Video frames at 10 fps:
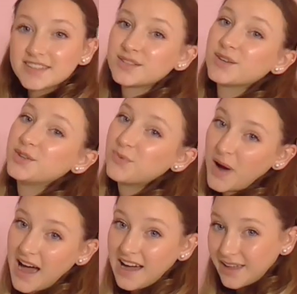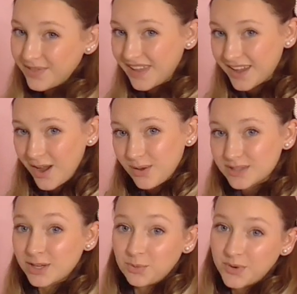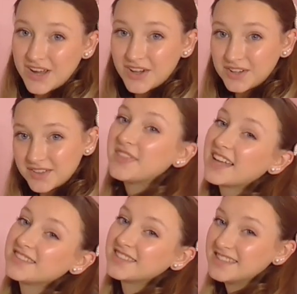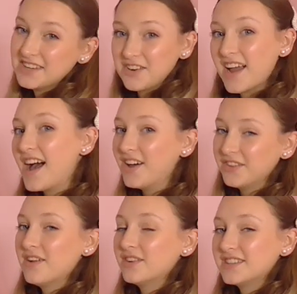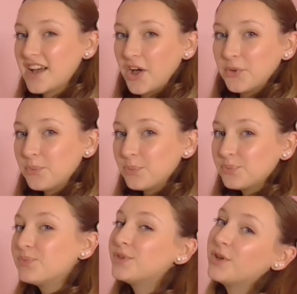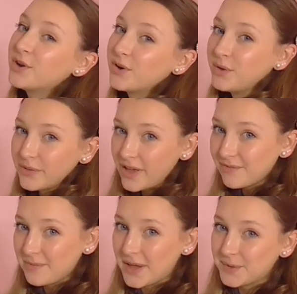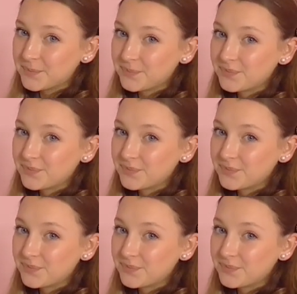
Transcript: So do I think ghosts are real? That's a secret I'll never tell. You know you love me.